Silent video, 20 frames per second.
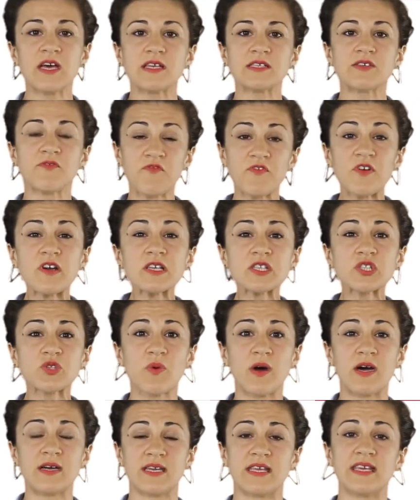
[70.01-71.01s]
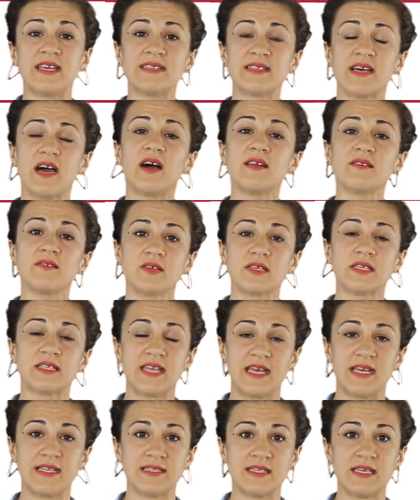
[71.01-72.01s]
The first one is
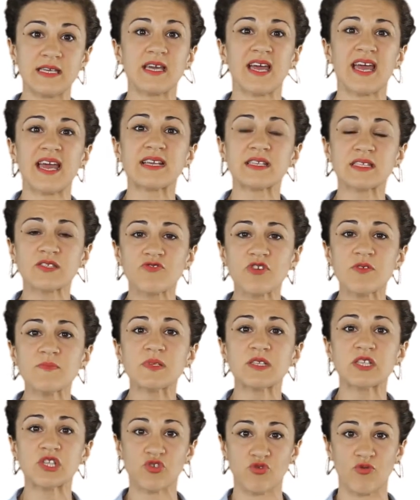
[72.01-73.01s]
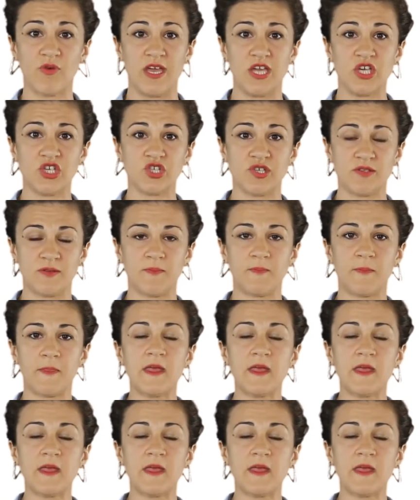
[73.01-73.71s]
understanding extreme situation.